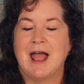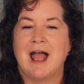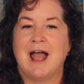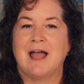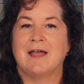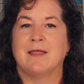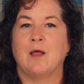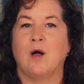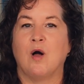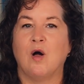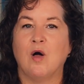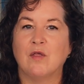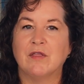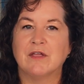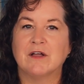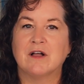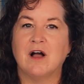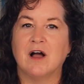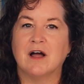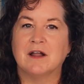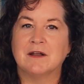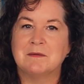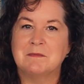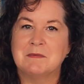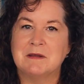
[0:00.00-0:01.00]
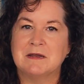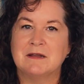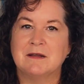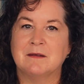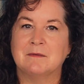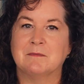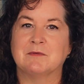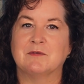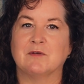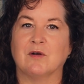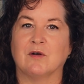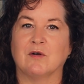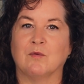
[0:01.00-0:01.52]
And all the
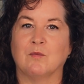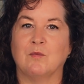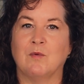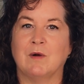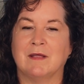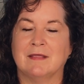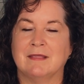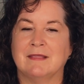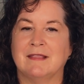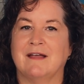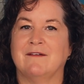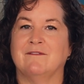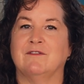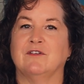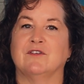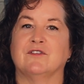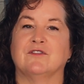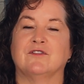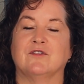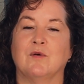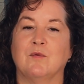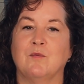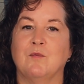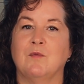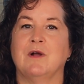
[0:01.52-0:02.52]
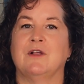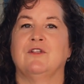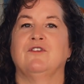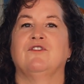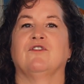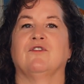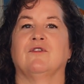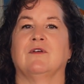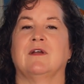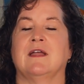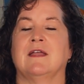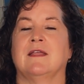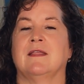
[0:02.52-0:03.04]
condominiums are 1 level. So once
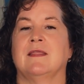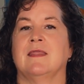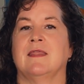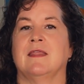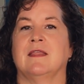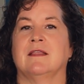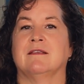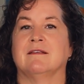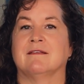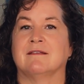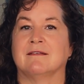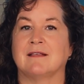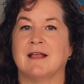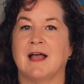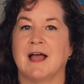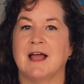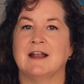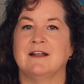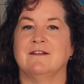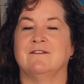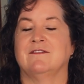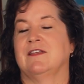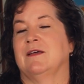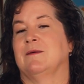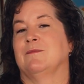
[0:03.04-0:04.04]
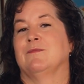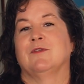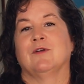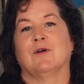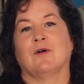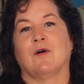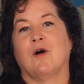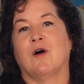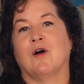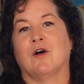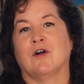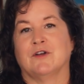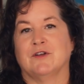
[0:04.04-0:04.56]
you're inside of them, there
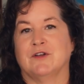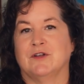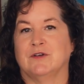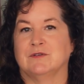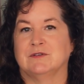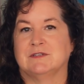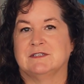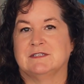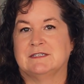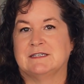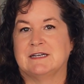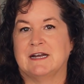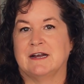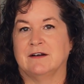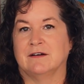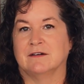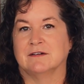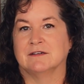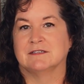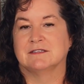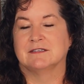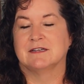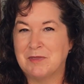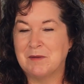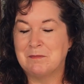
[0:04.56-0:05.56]
are no stairs.